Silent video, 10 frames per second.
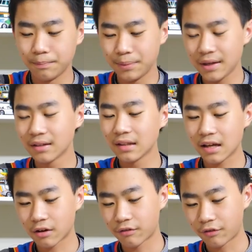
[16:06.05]
big
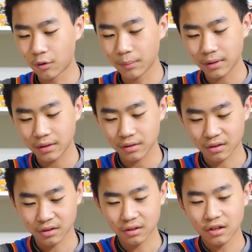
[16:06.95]
layer of foam
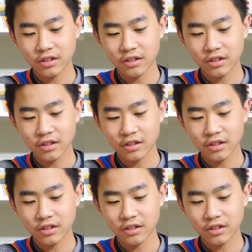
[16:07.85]
here,